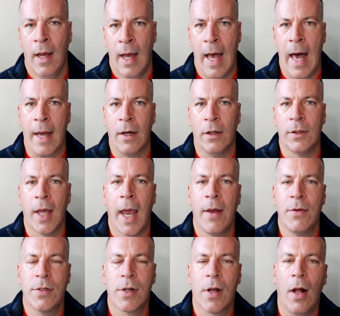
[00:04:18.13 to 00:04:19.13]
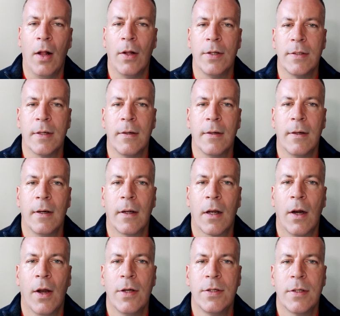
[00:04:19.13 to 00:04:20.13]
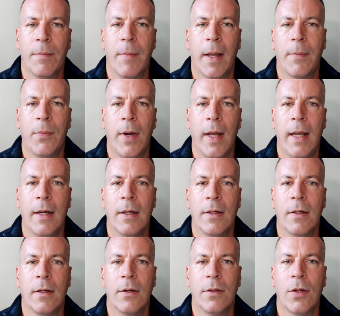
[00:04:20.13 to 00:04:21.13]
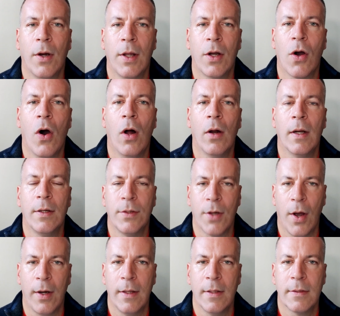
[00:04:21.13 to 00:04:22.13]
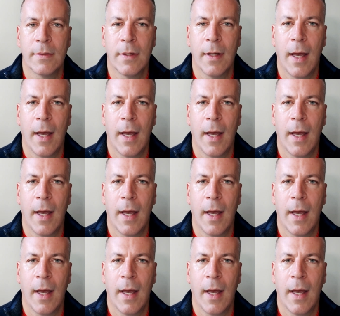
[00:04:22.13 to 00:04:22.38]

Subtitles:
Adult Irish College in Colleisha McBreed in Donegal and Downings